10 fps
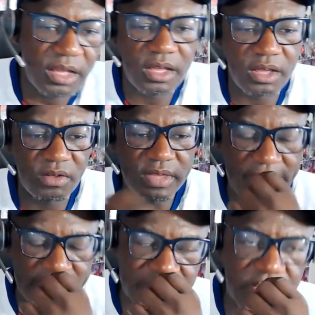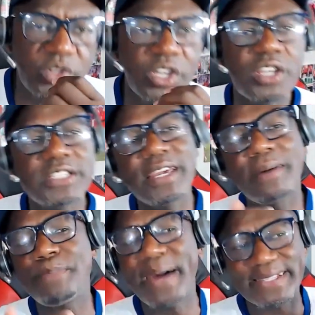Okay, so you can see
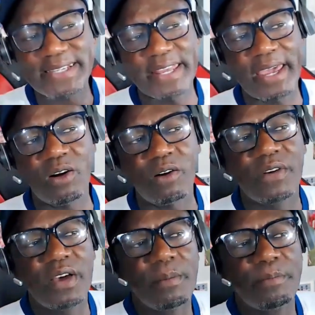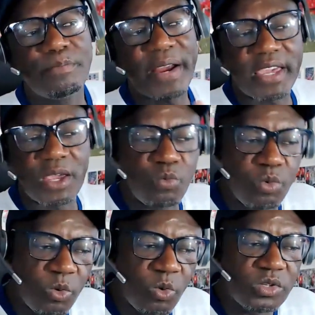a pattern here of breaking
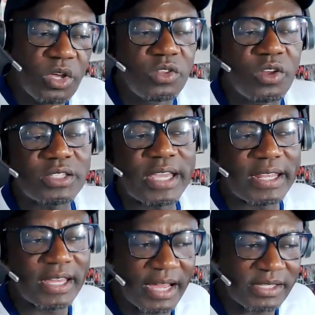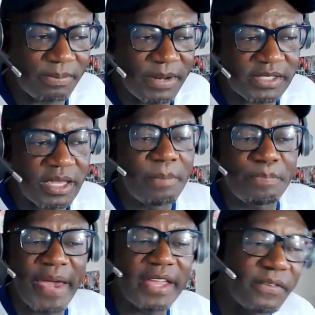rules, not taking accountability,
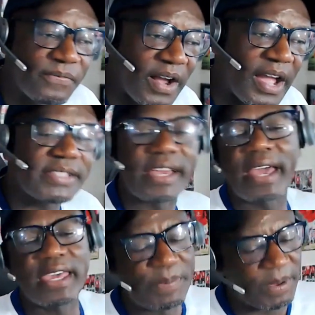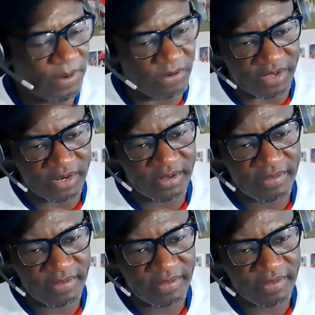paying the fines, and keep it moving.